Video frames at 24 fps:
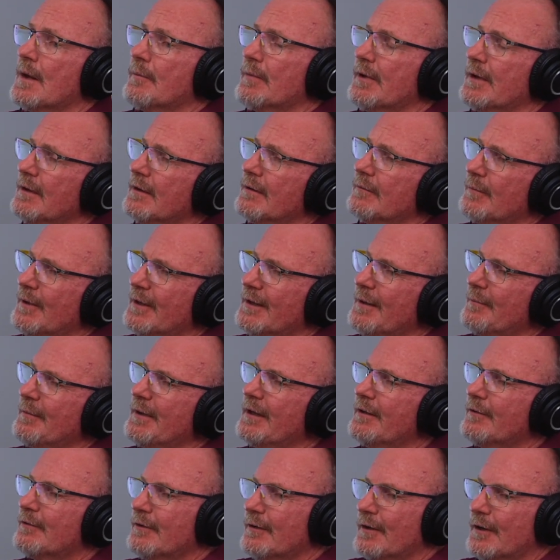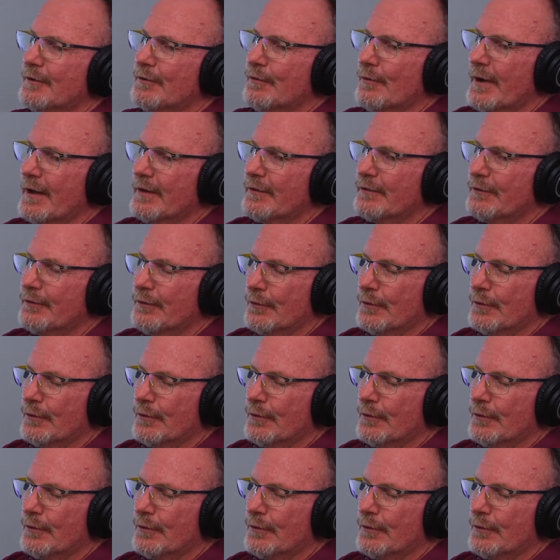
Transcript: But let me address